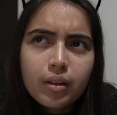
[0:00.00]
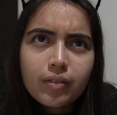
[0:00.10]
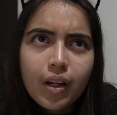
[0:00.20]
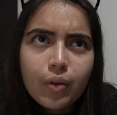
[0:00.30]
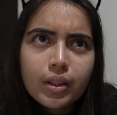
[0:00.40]

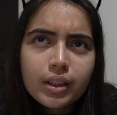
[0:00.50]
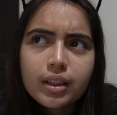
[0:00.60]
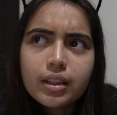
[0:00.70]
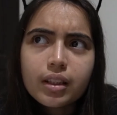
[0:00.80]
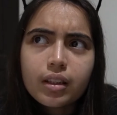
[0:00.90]
if that one is
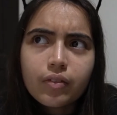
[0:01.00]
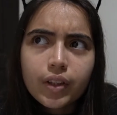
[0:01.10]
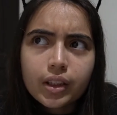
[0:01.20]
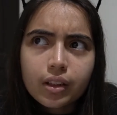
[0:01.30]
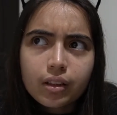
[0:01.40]
the City of
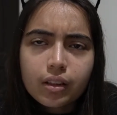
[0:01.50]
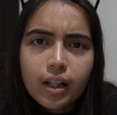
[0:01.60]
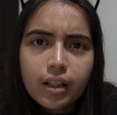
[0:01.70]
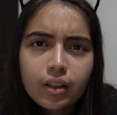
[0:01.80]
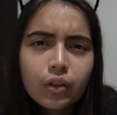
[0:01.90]
Angels,
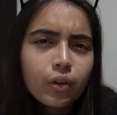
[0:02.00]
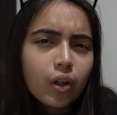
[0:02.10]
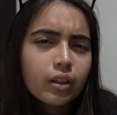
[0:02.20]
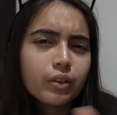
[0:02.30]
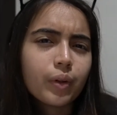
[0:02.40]
then New
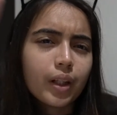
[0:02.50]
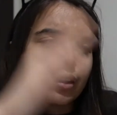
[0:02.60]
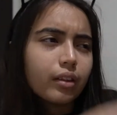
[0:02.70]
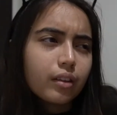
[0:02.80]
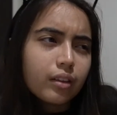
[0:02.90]
York is what?
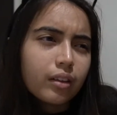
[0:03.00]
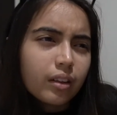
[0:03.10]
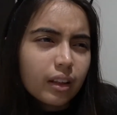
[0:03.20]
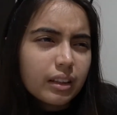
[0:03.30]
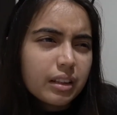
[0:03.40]

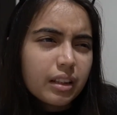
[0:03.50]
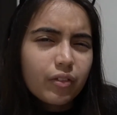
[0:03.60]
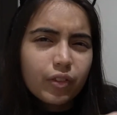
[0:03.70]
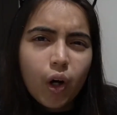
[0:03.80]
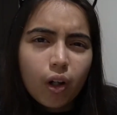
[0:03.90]
The City
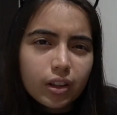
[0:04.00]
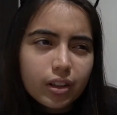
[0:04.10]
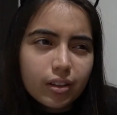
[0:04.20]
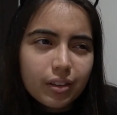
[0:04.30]
of Yachts?